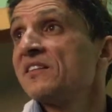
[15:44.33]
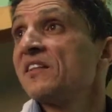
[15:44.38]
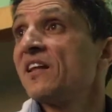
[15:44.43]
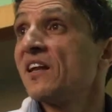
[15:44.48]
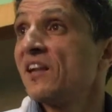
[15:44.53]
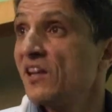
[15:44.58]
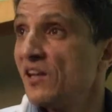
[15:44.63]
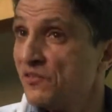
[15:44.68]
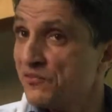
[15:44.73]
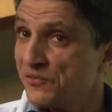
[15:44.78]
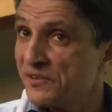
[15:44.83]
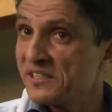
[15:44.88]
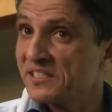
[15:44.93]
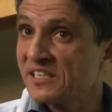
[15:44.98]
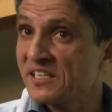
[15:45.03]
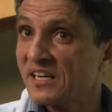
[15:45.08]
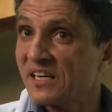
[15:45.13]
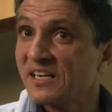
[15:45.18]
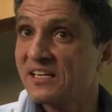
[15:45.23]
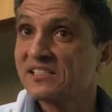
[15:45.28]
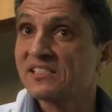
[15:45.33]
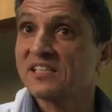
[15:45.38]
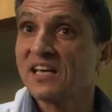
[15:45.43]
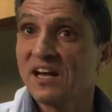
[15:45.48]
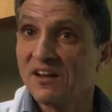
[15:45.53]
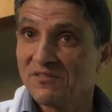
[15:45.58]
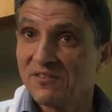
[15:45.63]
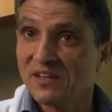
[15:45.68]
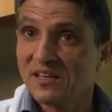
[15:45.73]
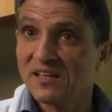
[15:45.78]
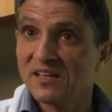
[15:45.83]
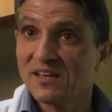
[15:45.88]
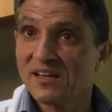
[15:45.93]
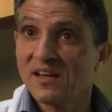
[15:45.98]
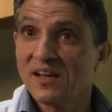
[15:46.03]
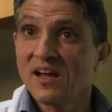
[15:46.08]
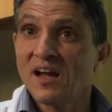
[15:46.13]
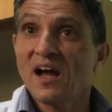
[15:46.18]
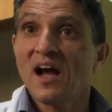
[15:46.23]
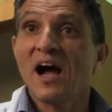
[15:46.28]
the left ventricle is having
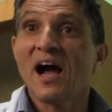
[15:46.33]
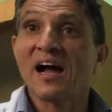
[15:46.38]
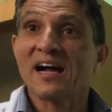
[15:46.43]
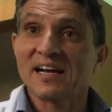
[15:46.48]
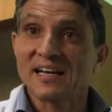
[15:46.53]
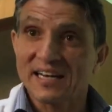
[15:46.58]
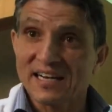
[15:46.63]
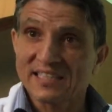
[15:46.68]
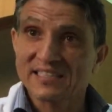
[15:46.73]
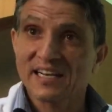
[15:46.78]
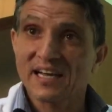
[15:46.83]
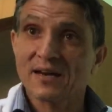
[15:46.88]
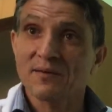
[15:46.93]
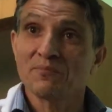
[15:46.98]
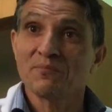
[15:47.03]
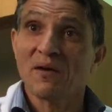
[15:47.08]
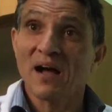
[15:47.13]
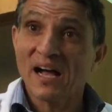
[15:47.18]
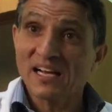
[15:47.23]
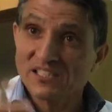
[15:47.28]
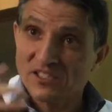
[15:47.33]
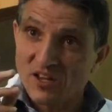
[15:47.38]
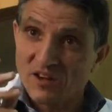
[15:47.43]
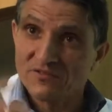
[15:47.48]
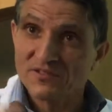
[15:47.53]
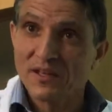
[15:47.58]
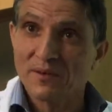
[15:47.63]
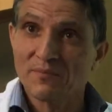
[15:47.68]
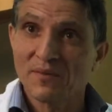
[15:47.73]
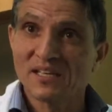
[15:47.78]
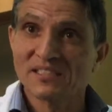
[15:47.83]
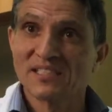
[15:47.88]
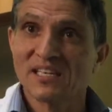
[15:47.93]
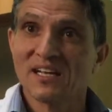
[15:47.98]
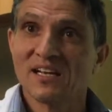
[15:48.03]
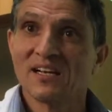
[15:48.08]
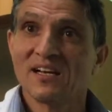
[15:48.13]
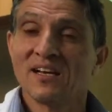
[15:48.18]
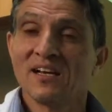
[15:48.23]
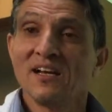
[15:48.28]
a greater mass of the
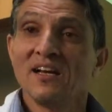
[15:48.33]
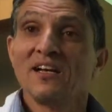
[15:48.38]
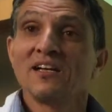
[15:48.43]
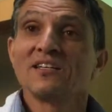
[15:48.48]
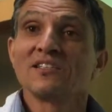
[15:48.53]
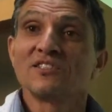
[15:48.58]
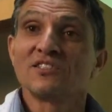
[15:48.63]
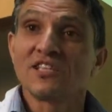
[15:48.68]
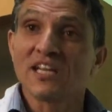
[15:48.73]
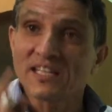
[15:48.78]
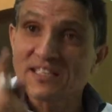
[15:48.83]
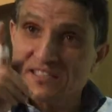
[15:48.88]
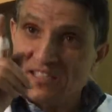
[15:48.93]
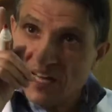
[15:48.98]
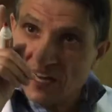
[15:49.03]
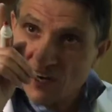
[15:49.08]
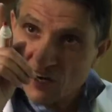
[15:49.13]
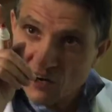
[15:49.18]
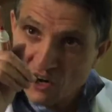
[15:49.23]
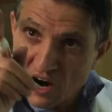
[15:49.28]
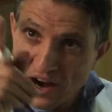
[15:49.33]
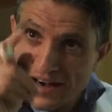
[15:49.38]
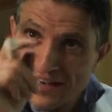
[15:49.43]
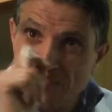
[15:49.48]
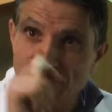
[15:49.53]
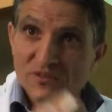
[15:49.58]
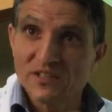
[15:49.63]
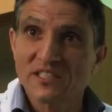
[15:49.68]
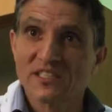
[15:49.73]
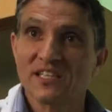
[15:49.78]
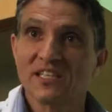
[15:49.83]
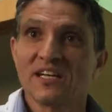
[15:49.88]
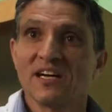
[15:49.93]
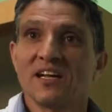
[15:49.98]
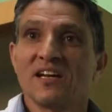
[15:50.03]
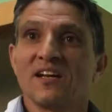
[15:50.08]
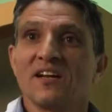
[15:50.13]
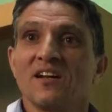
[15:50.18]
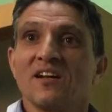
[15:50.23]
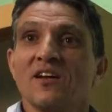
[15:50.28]
muscle than the right
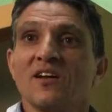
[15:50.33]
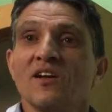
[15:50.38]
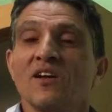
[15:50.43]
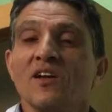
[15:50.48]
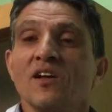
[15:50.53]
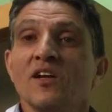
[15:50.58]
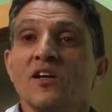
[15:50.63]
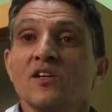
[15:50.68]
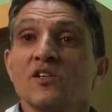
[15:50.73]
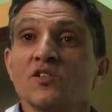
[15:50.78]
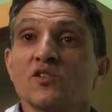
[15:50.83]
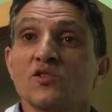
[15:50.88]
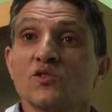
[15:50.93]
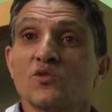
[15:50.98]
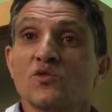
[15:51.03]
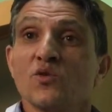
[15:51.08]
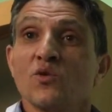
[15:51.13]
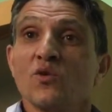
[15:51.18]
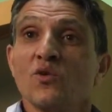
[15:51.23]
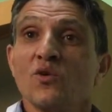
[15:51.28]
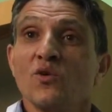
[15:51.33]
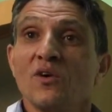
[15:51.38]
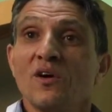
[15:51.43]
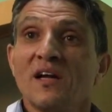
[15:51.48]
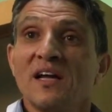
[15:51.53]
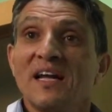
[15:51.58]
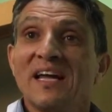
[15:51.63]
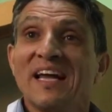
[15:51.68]
ventricle so